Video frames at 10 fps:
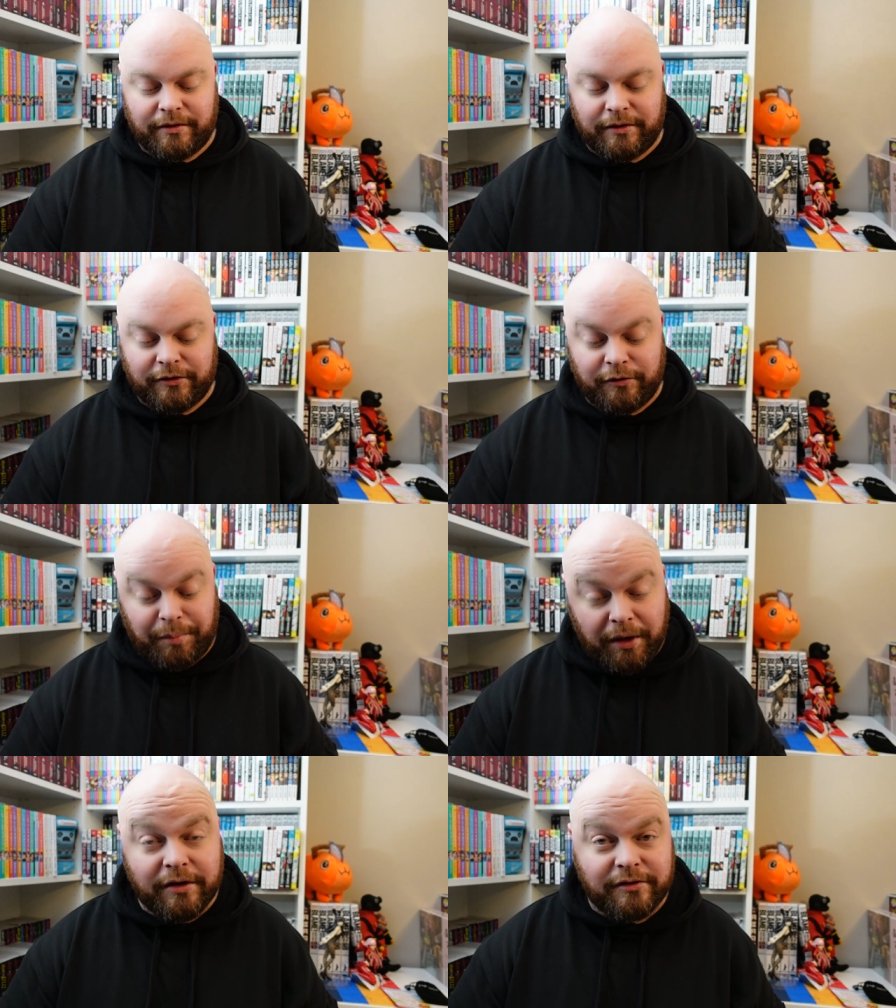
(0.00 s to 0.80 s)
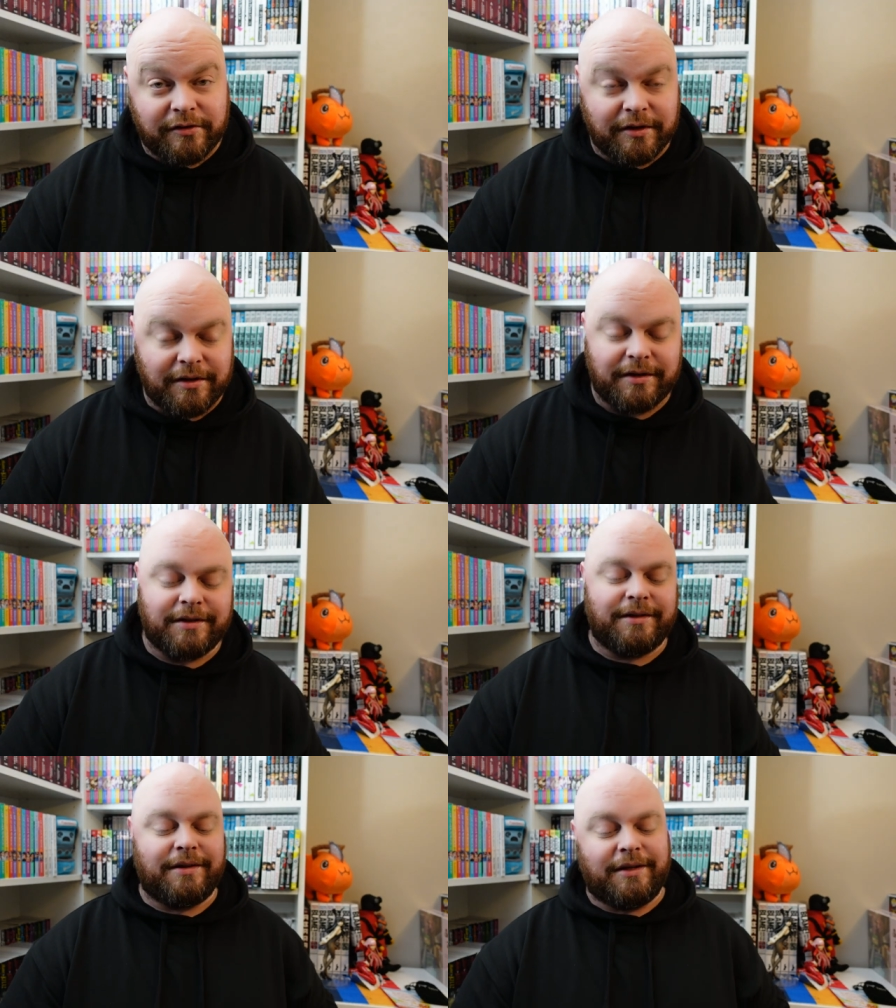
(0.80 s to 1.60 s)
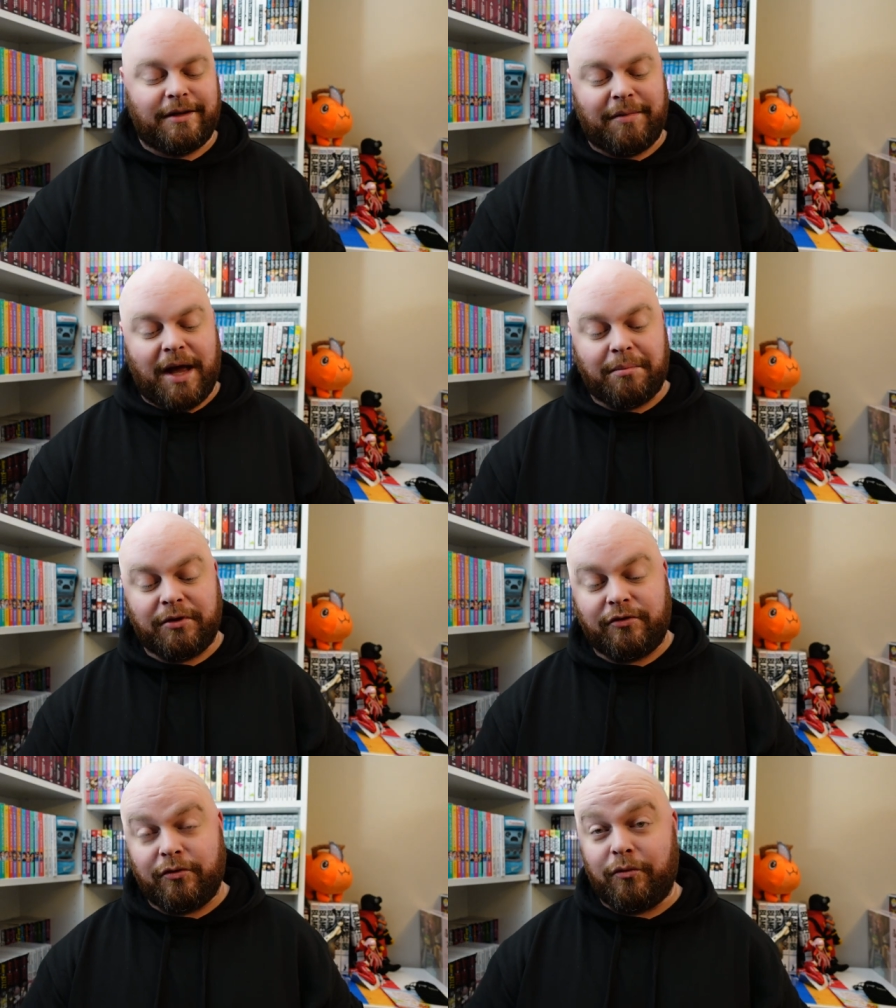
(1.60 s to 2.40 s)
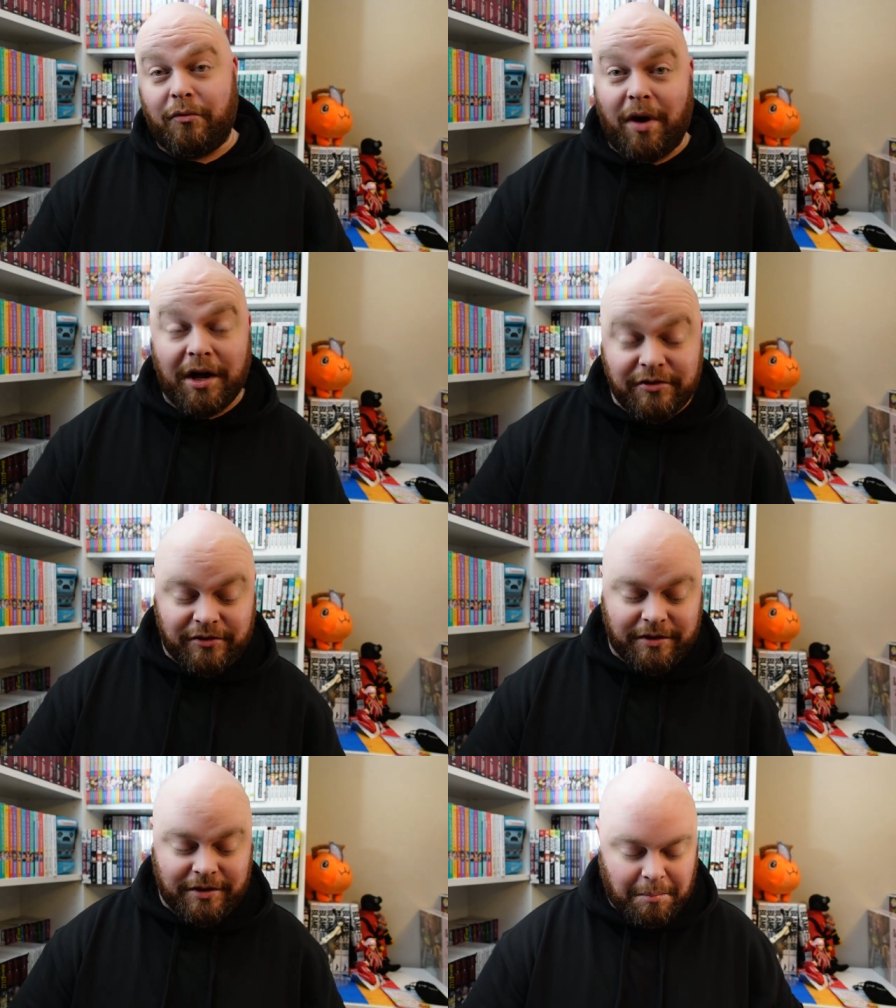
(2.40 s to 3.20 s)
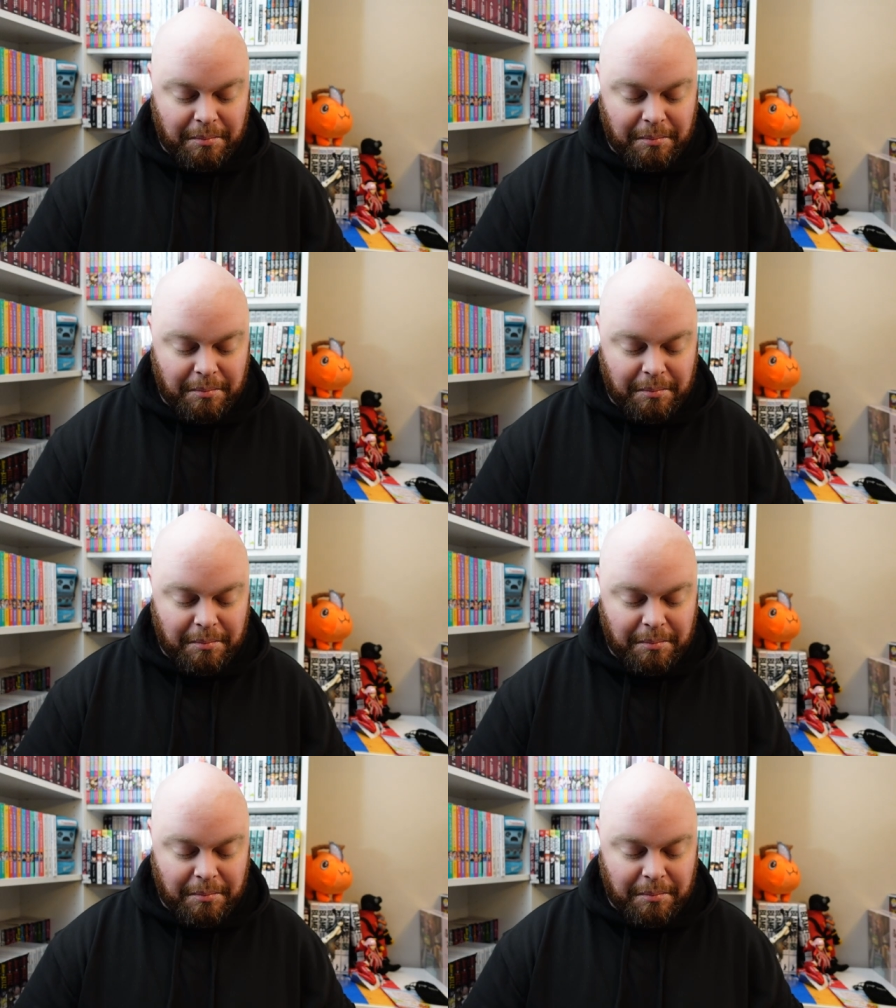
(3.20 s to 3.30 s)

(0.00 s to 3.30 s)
experienced it, and I'm happy to watch it.